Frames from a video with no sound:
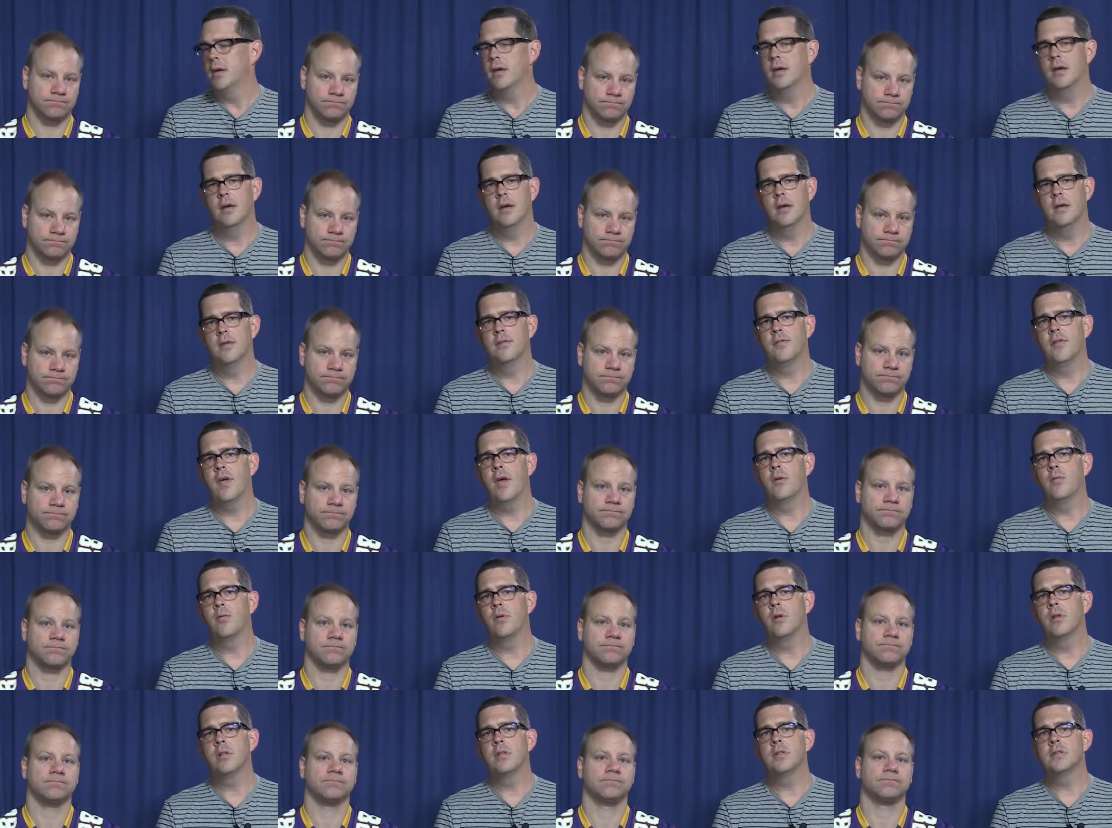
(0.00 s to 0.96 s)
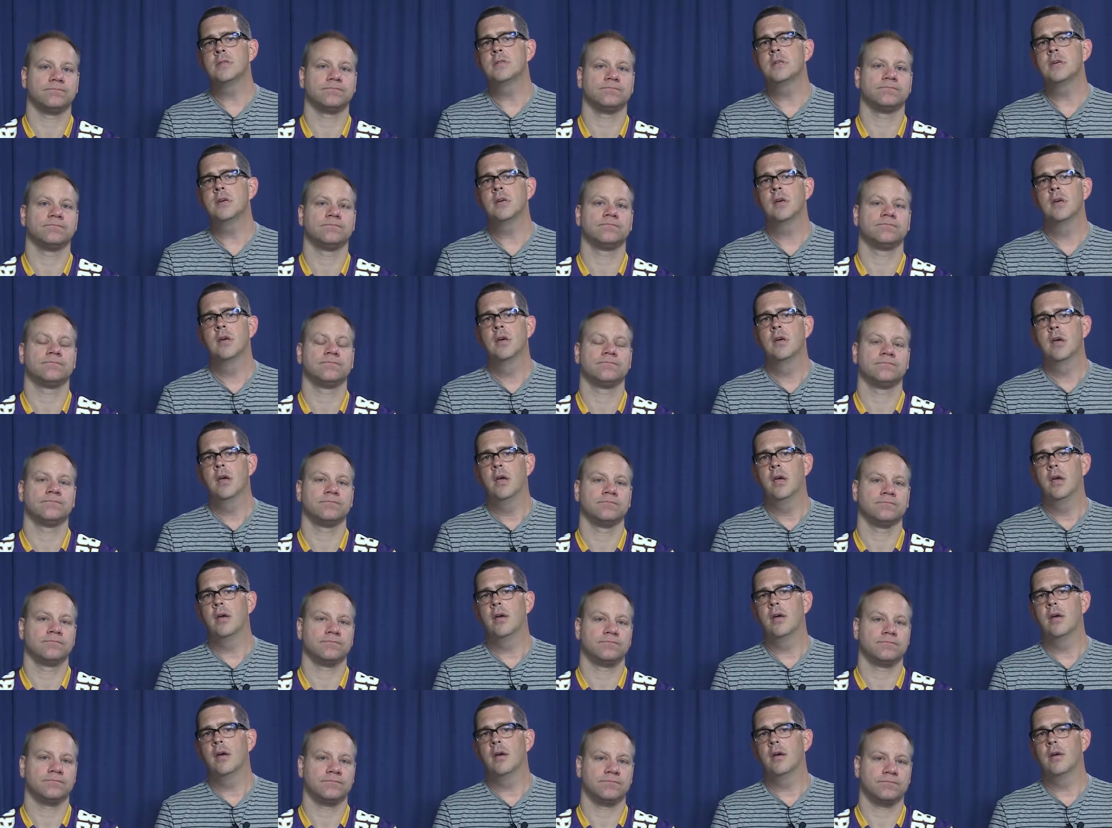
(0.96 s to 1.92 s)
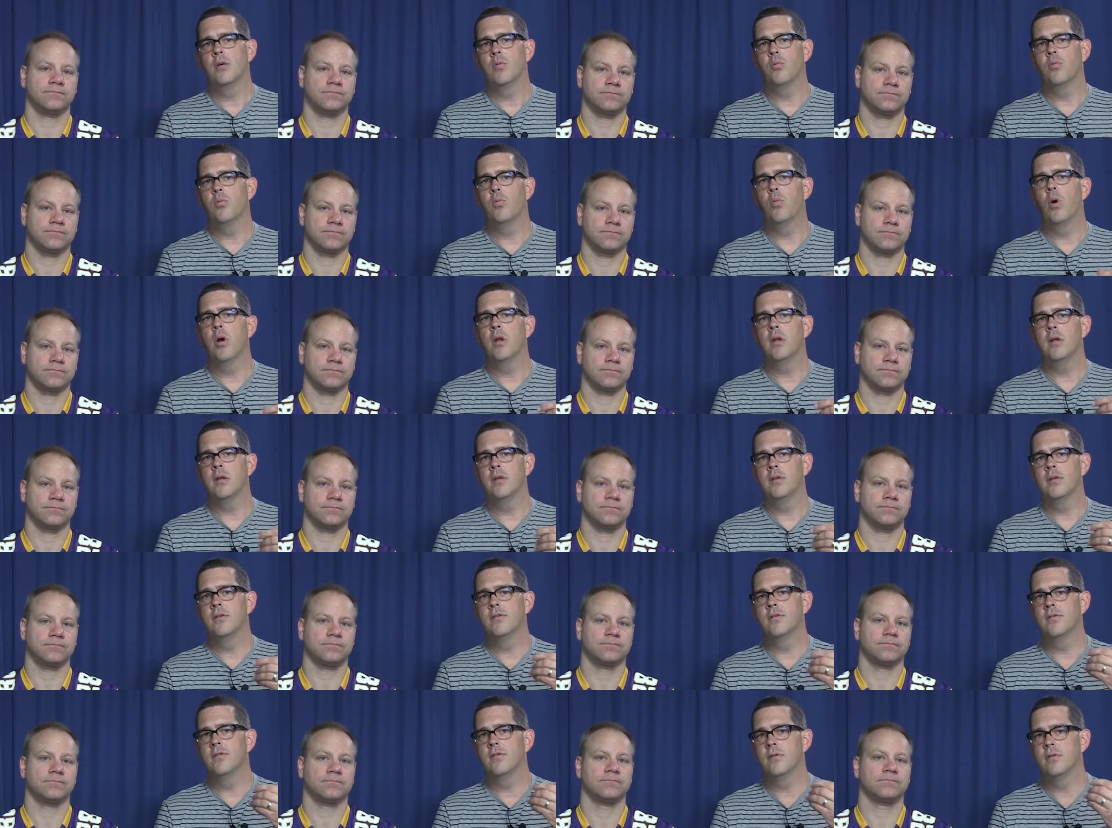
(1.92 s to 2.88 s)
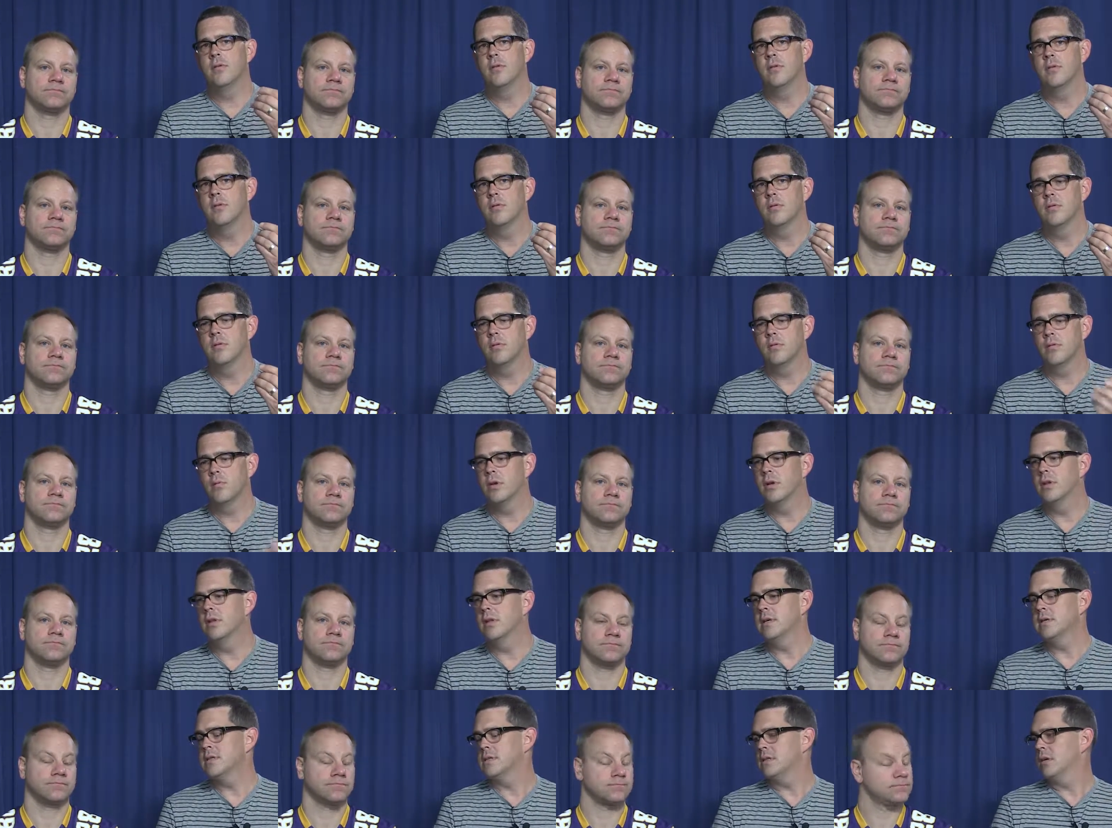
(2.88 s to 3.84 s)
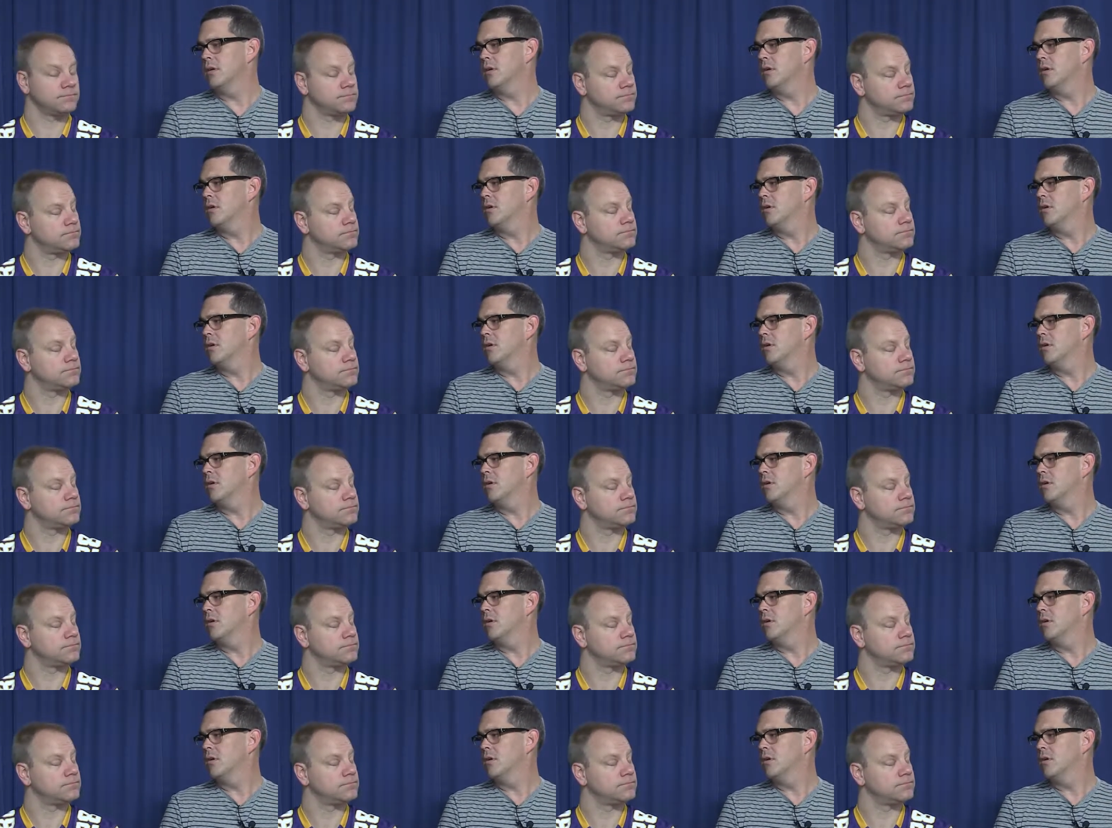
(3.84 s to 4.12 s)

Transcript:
Speaker 1: uh, is that realistic? Uh, what is realistic